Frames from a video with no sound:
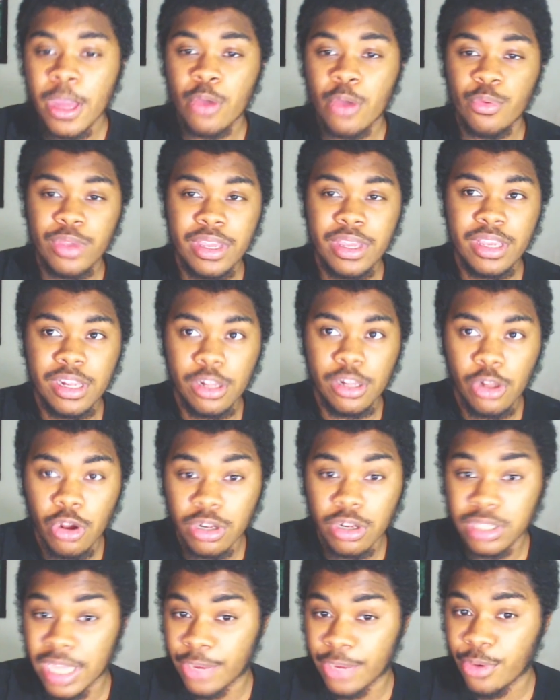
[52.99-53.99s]
We
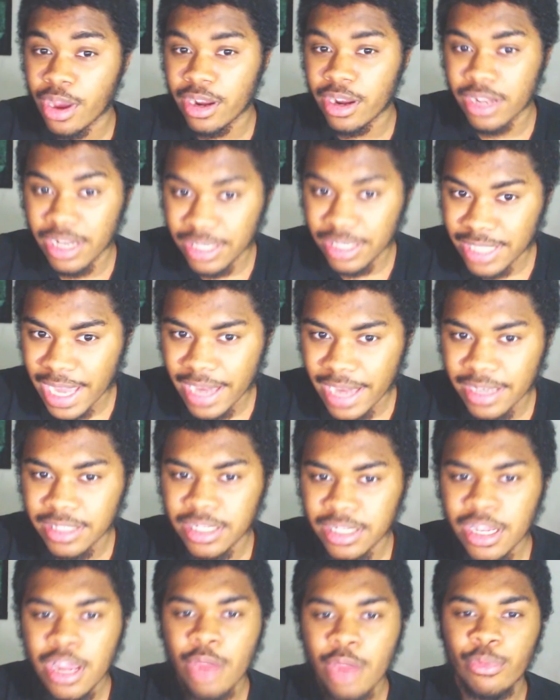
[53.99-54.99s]
looked like we had an intent.
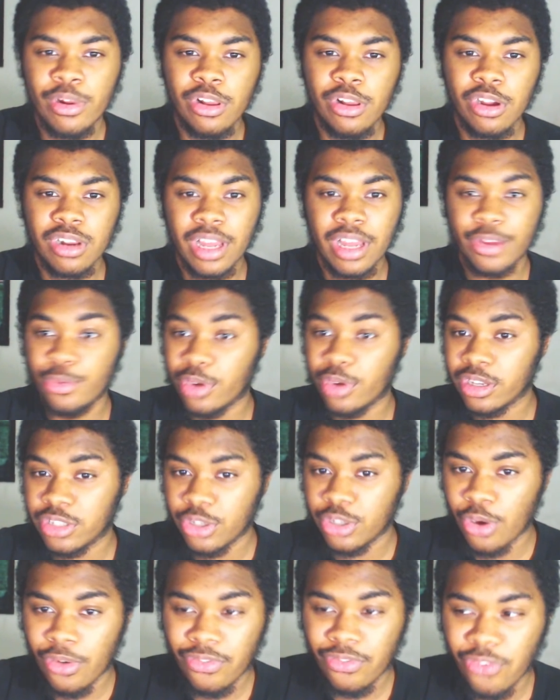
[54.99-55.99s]
We looked like we wanted to
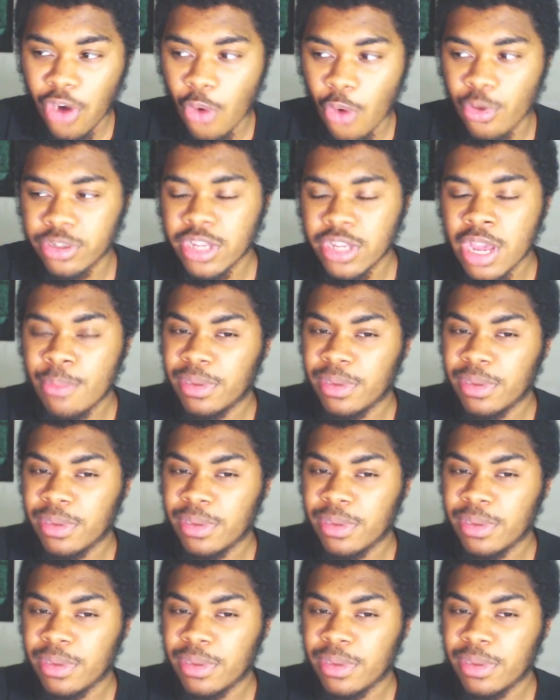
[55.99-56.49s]
go forward.